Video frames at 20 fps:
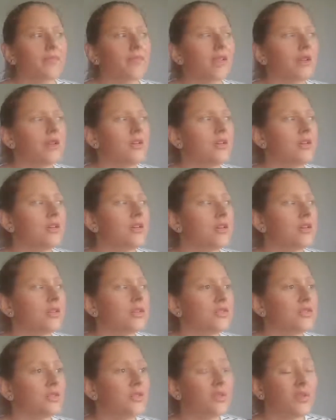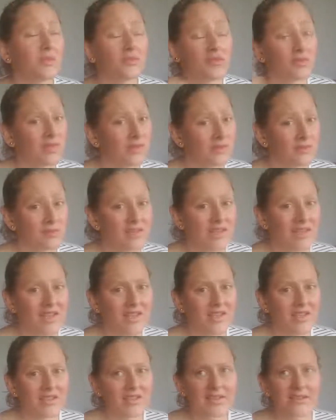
So what I'm trying to say is,